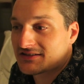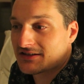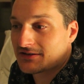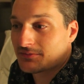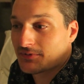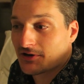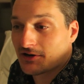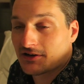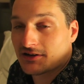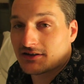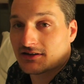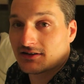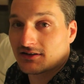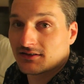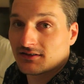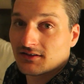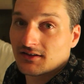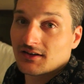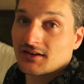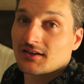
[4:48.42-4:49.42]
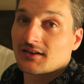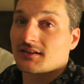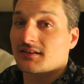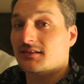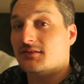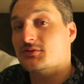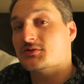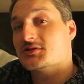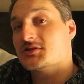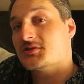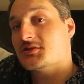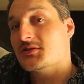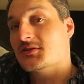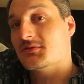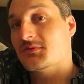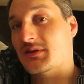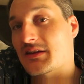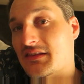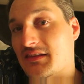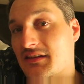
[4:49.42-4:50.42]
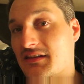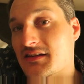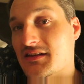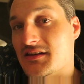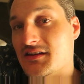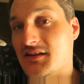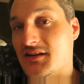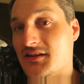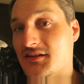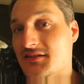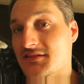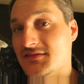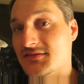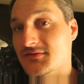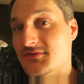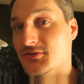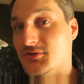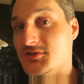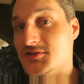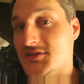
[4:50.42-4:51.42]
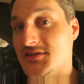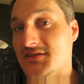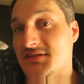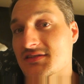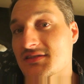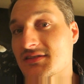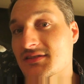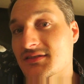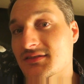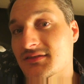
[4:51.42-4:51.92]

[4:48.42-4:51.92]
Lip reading: State Park. We'll show you the ring that Katie got. It's gorgeous.